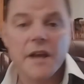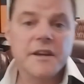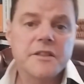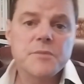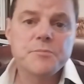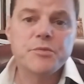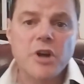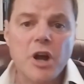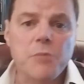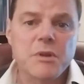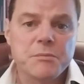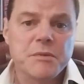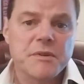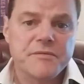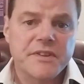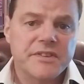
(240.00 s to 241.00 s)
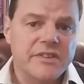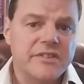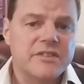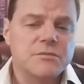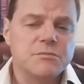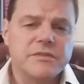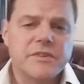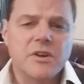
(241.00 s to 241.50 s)
Another problem of the
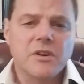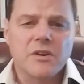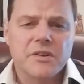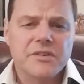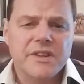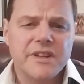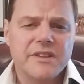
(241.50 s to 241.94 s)
system, of course,